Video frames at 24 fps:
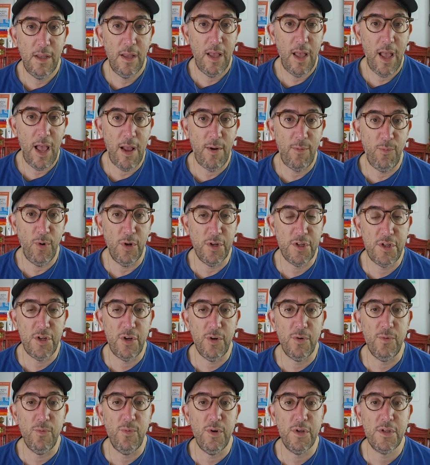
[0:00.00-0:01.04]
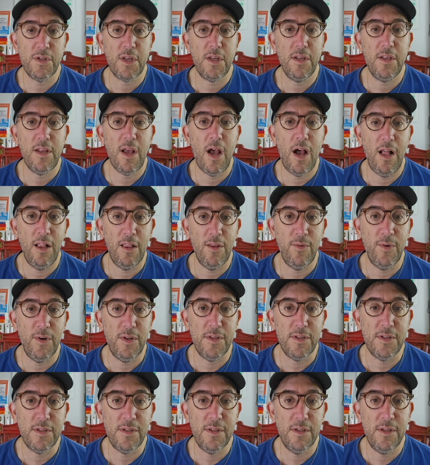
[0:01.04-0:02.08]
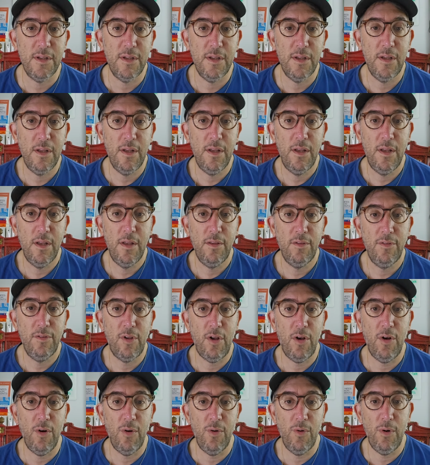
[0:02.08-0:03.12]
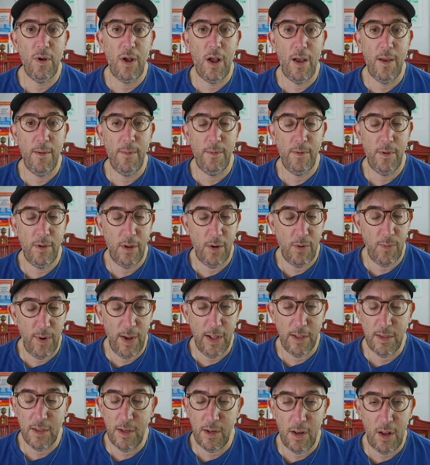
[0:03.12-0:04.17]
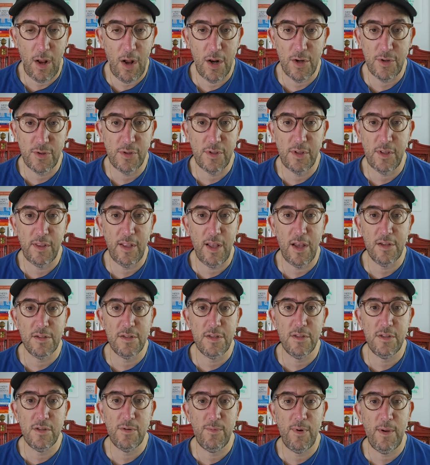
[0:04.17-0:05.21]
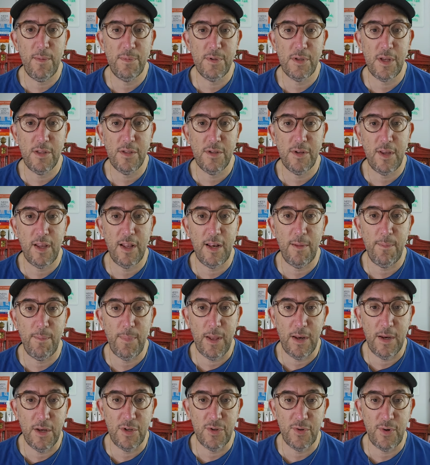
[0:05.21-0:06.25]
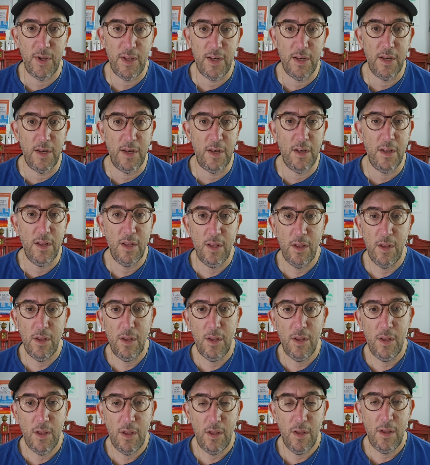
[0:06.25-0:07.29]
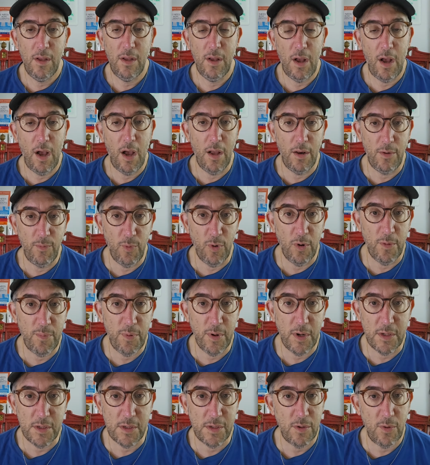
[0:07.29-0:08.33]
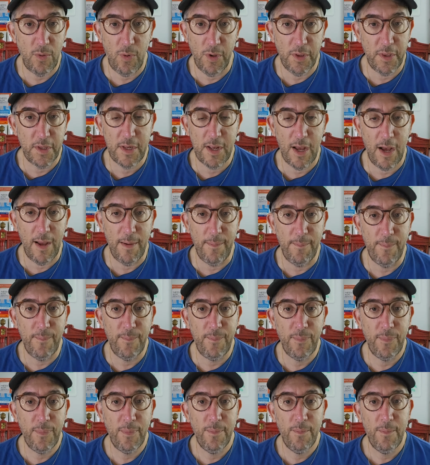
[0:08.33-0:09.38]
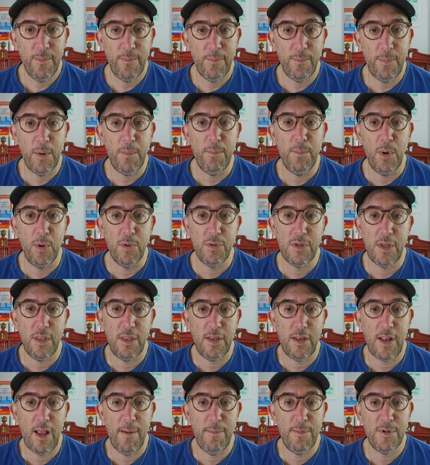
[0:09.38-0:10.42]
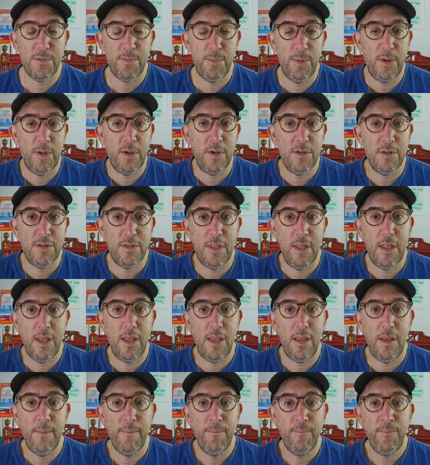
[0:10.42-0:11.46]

And what's your risk tolerance? So granted, hundreds of thousands of websites are getting penetrated on WordPress all the time. But most of the time it's because they